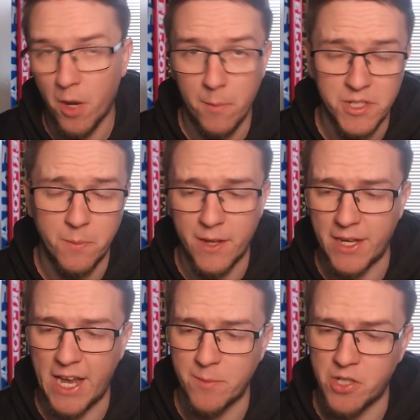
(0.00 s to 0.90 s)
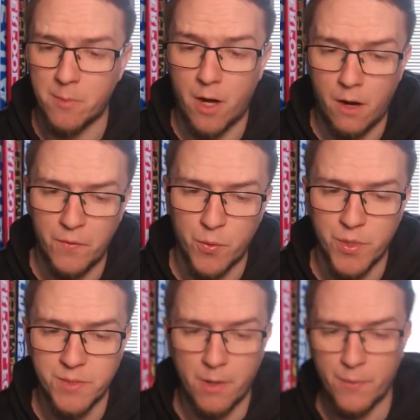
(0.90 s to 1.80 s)
He might miss a bit of game time
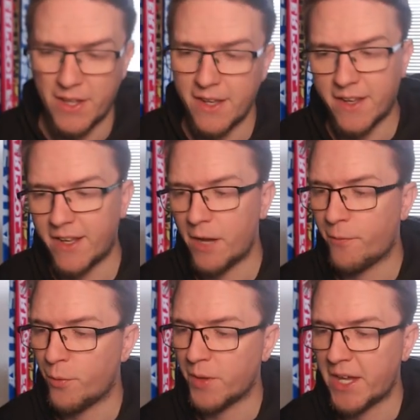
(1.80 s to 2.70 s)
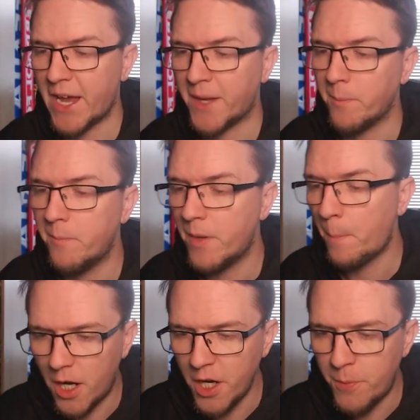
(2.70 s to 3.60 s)
afterwards, but I think he can get through the game.
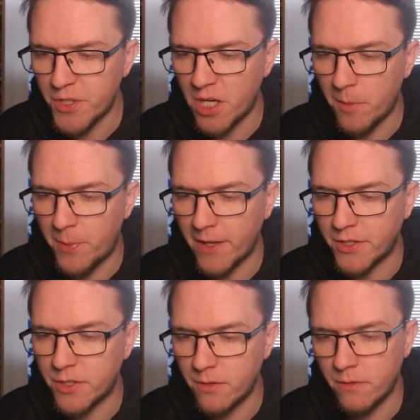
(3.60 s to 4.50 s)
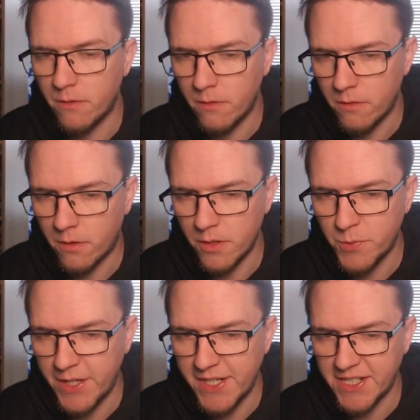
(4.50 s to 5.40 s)
I'm going to push up the pitch because we